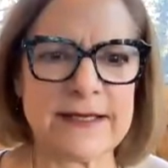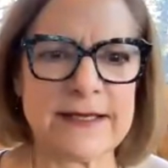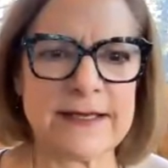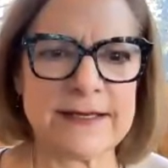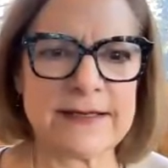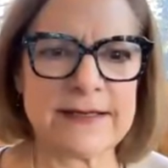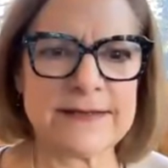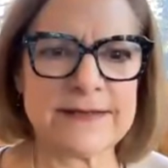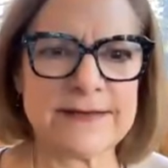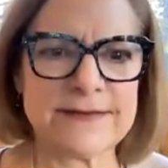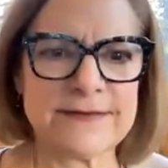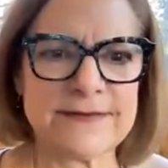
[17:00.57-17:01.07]

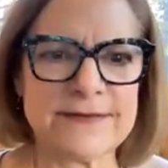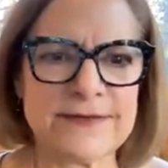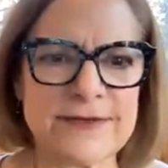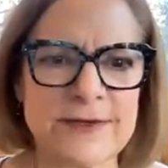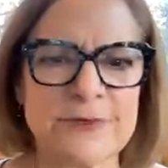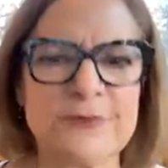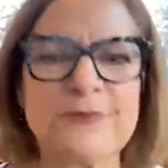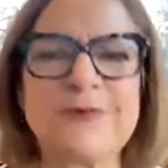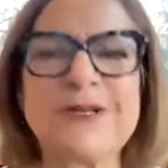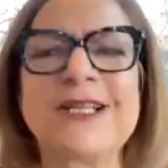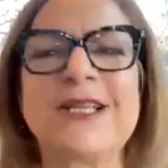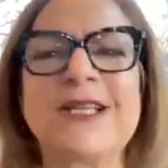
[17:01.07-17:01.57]
And
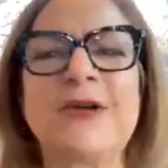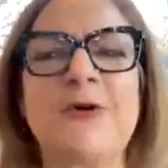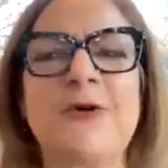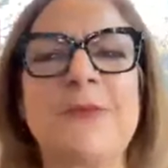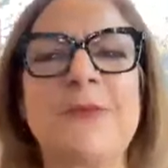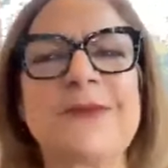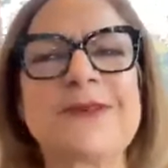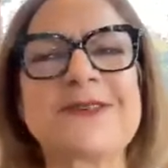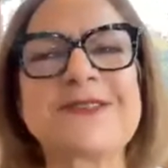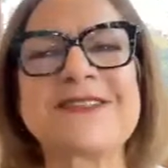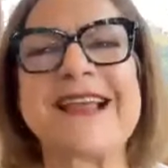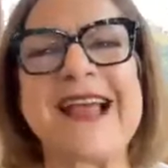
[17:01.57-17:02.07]
so, really,
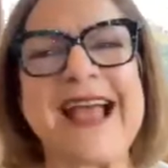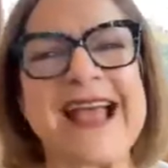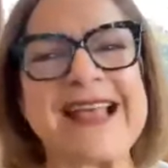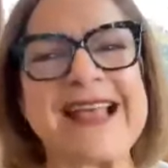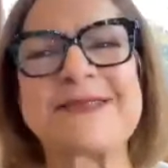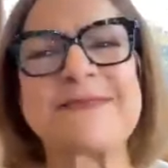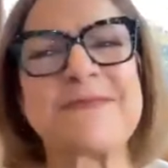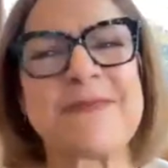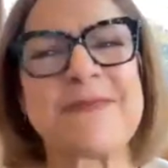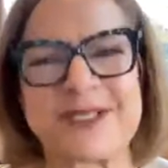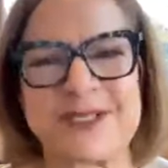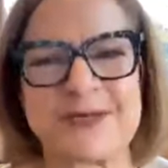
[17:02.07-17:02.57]
almost
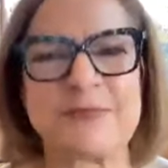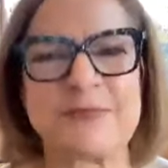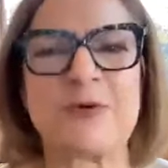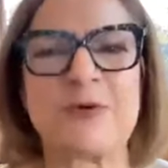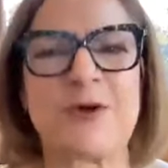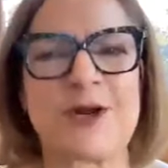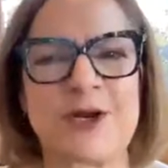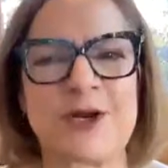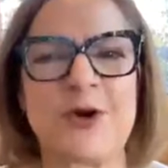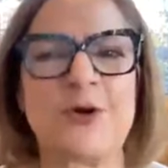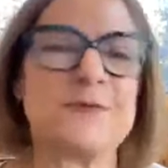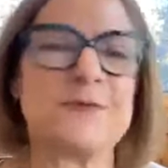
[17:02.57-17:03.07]
as much
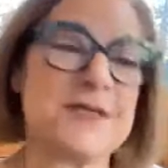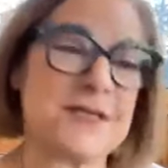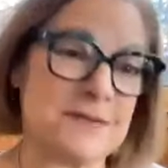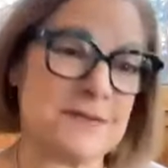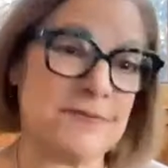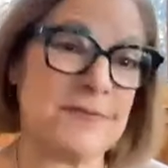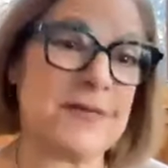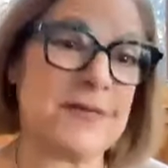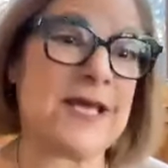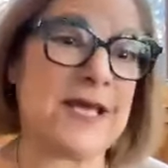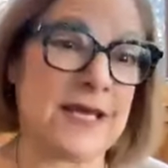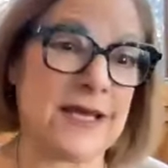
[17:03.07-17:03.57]
brought home to
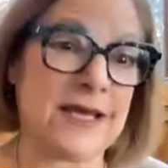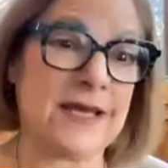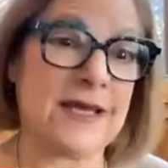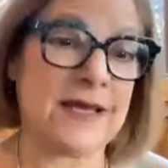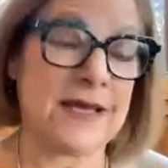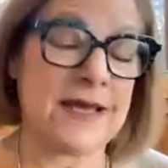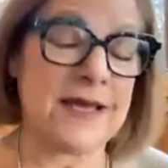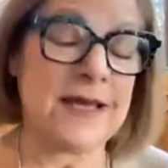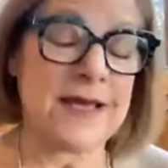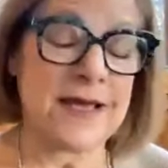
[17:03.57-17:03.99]
me